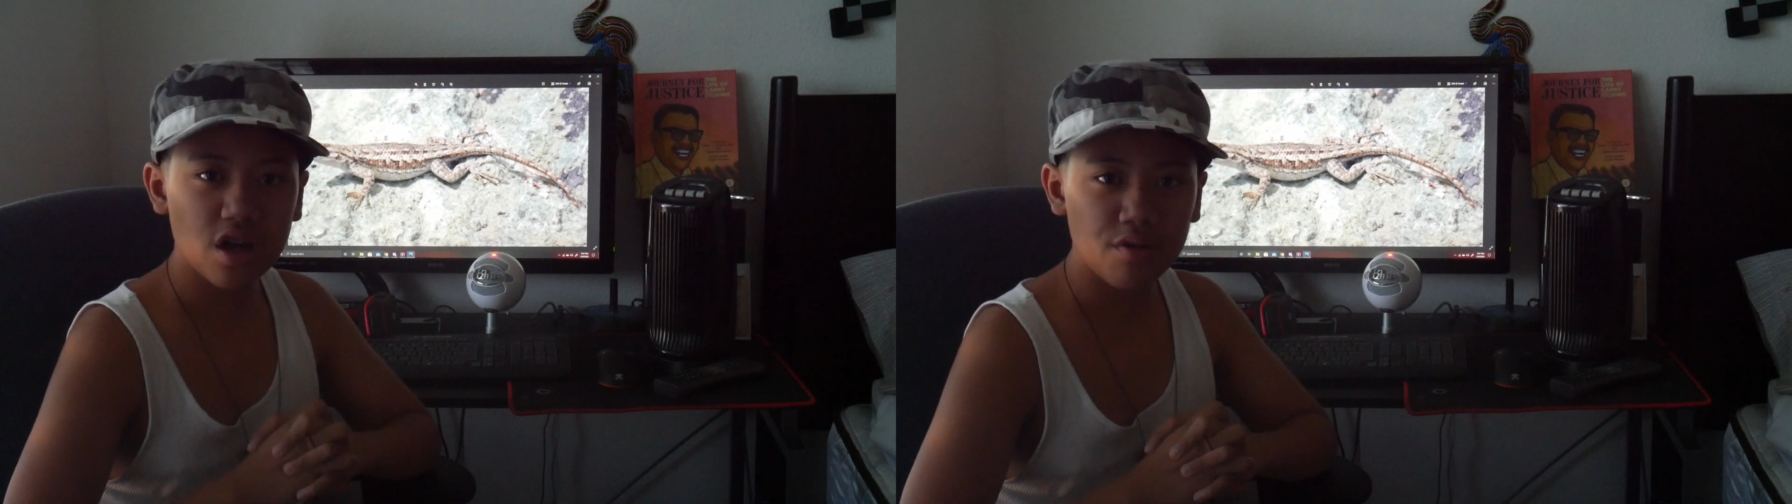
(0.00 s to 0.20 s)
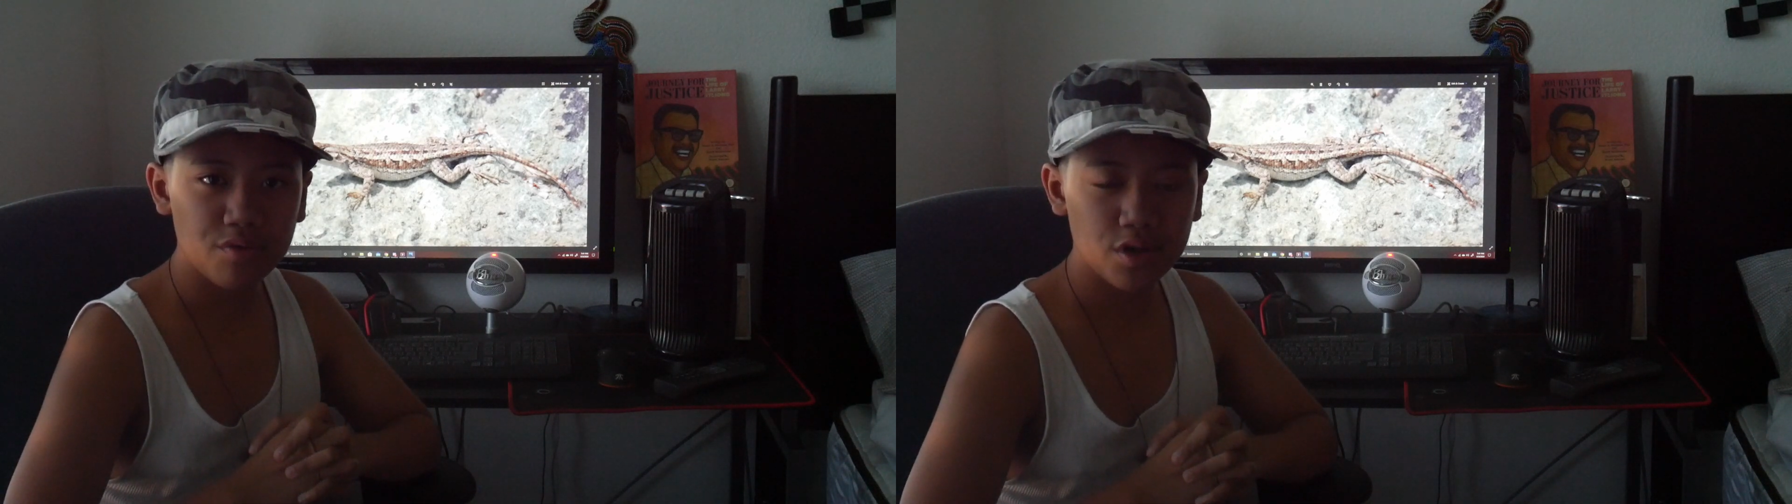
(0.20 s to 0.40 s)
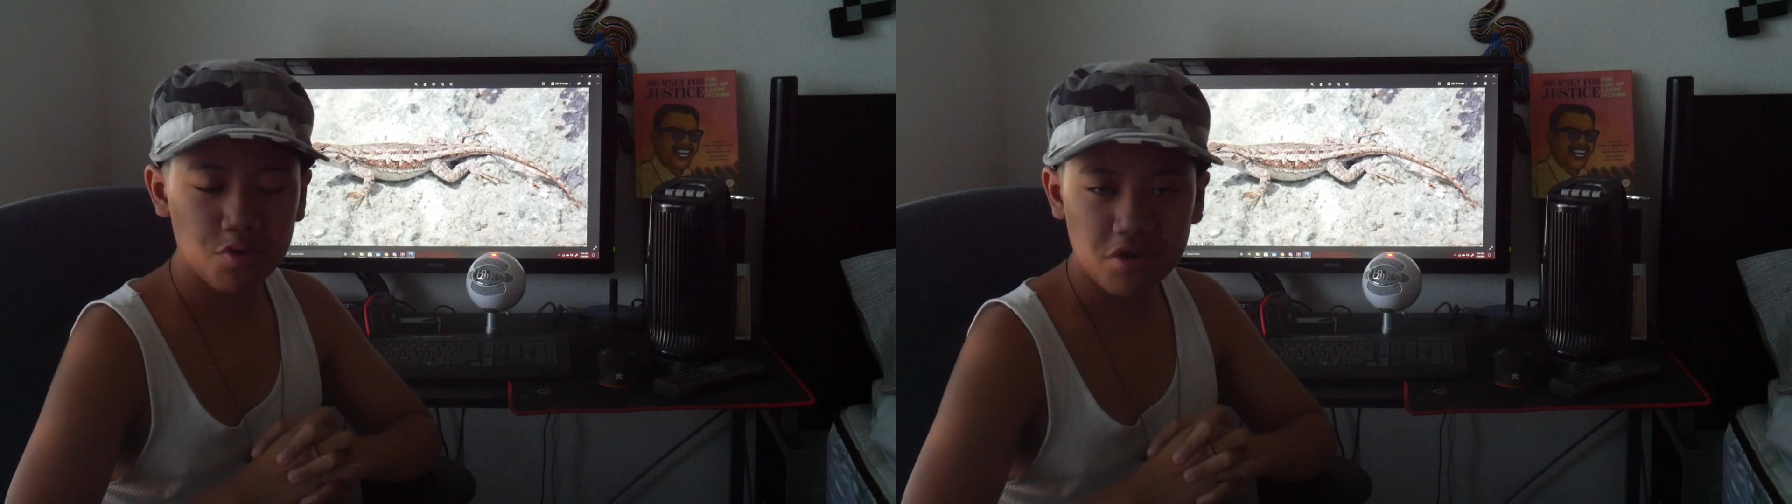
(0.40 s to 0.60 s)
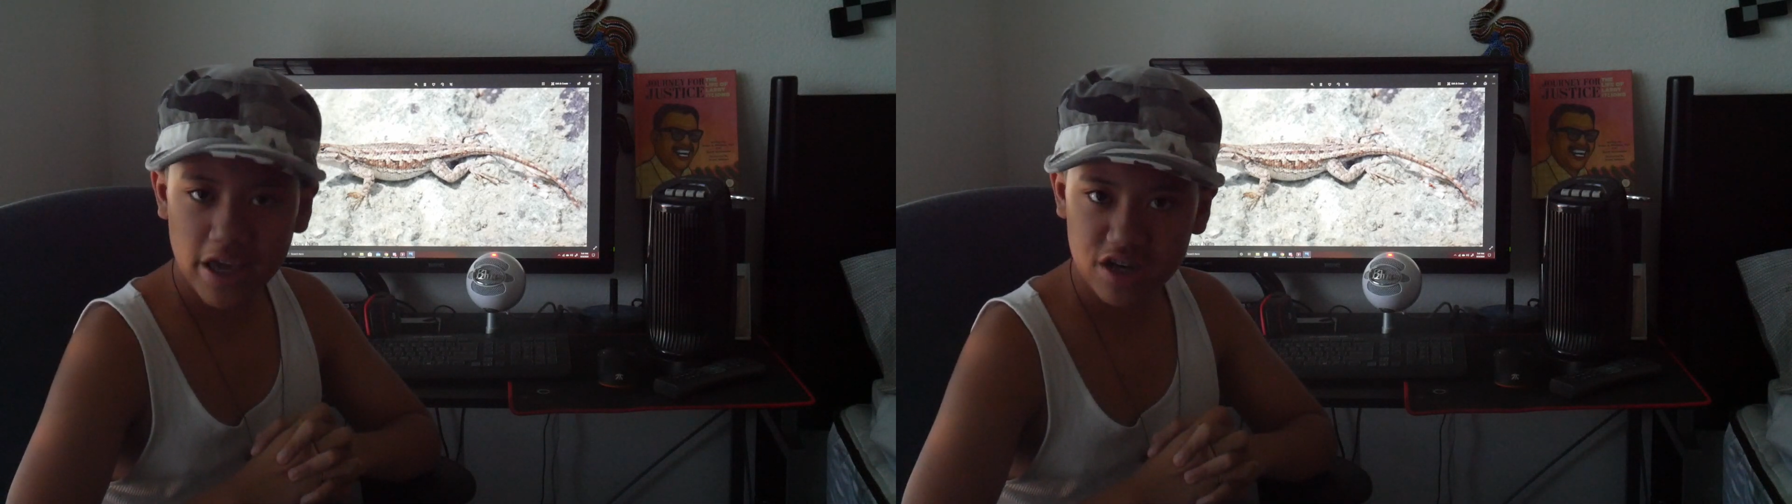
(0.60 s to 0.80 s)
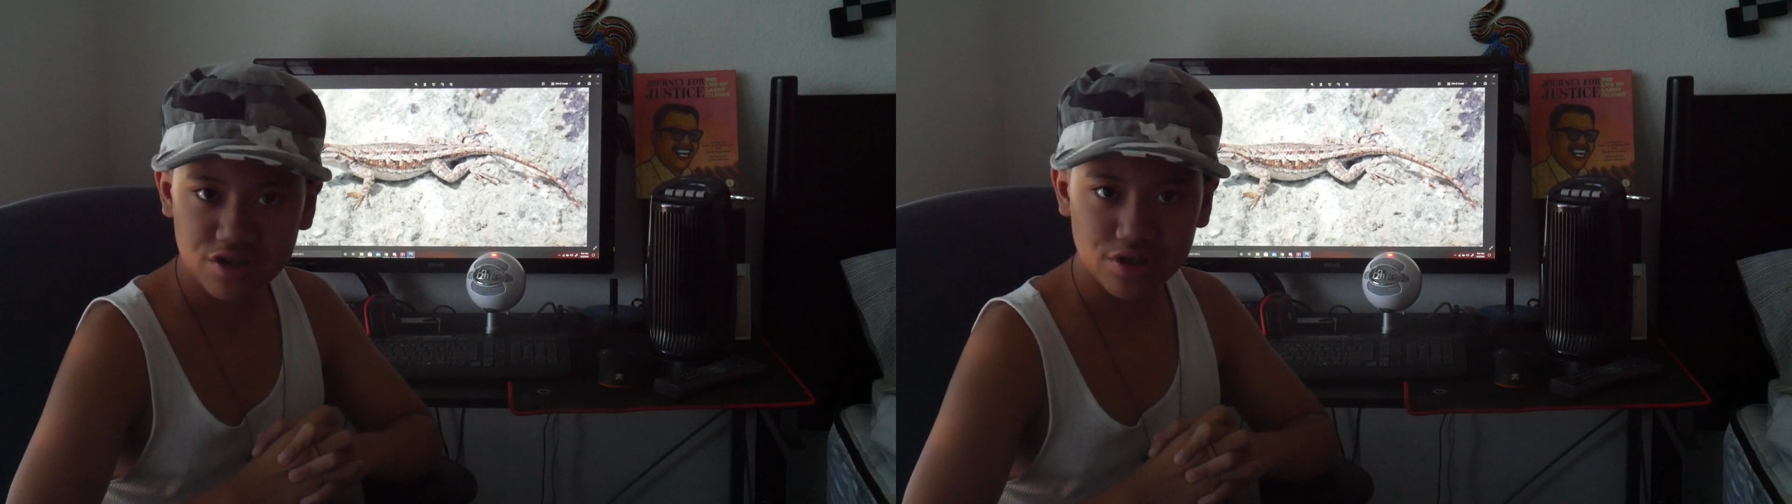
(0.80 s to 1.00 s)
of
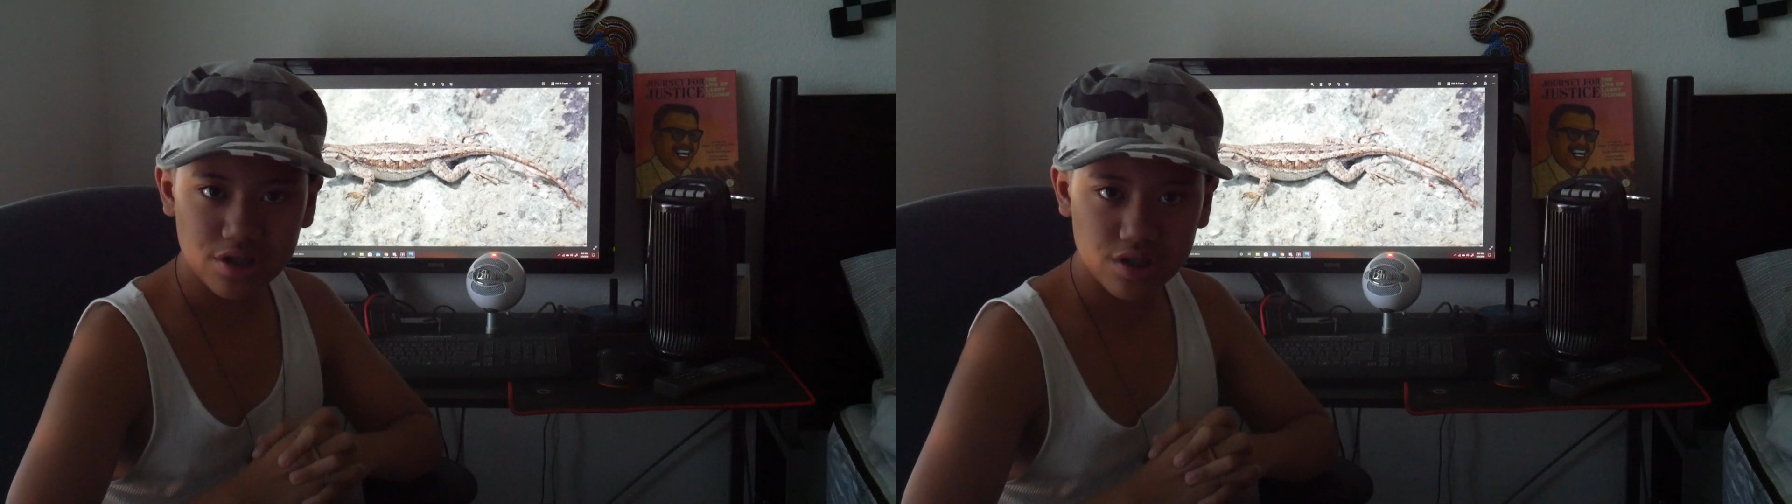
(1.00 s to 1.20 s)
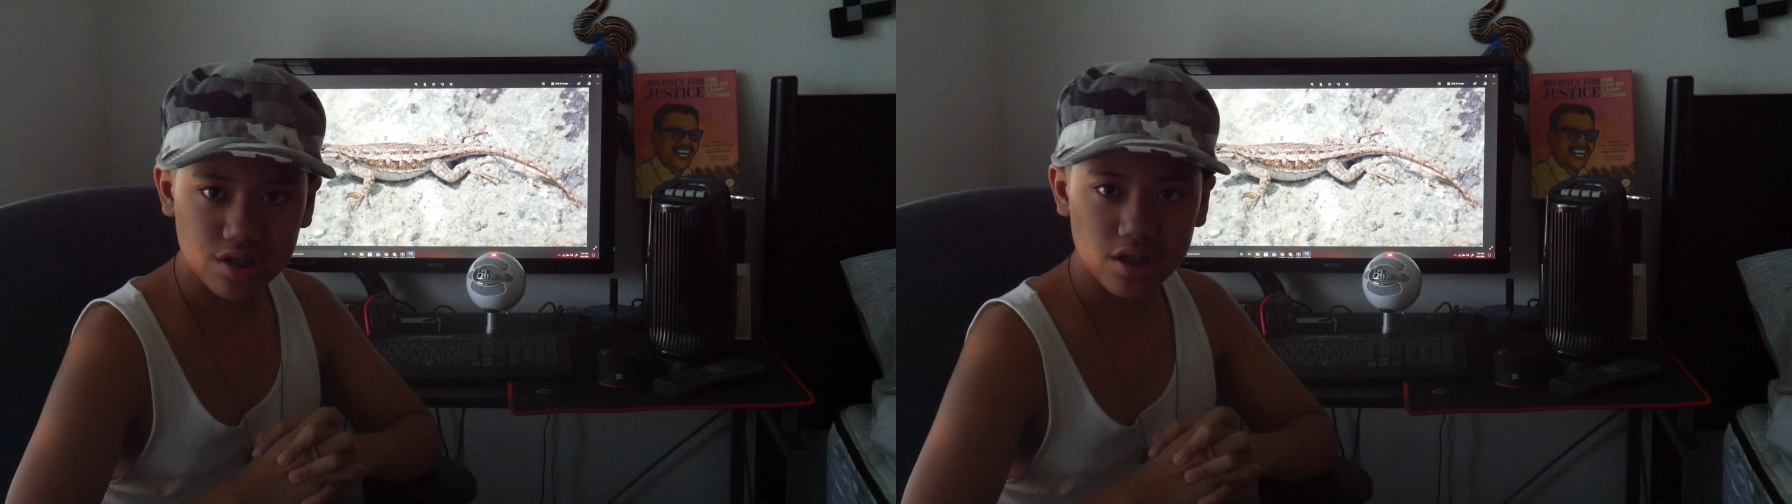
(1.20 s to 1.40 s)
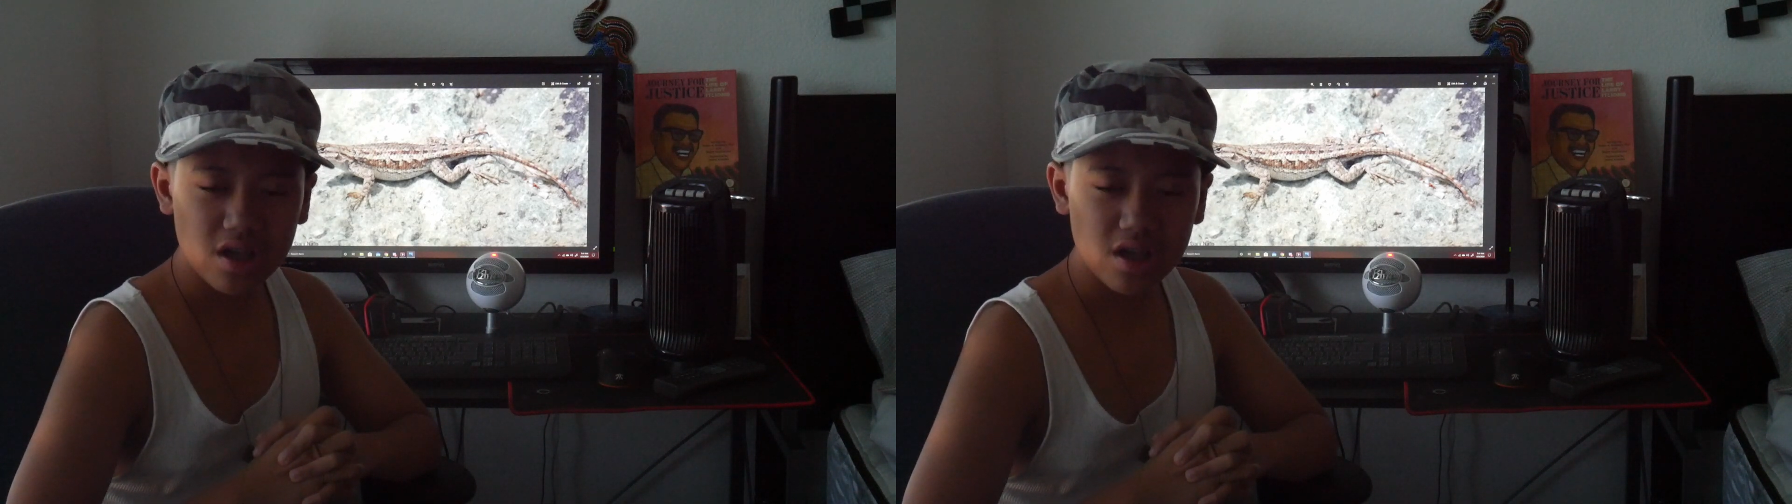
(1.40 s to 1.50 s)
locations,